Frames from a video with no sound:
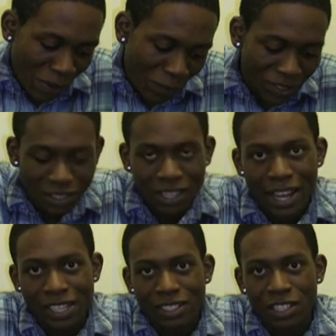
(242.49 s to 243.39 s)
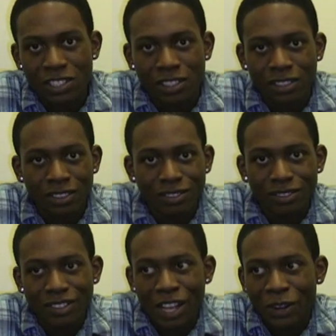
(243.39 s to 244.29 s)
went to the gas station.
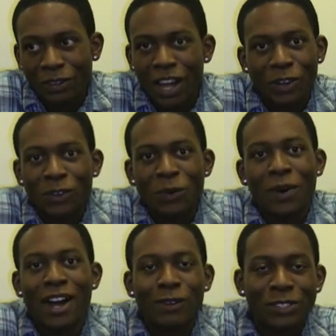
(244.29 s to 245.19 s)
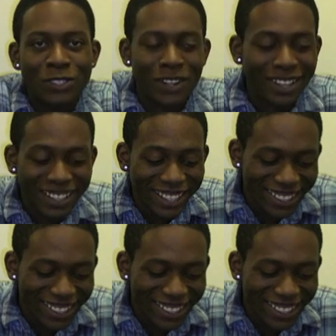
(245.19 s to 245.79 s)
I don't know why I was drunk.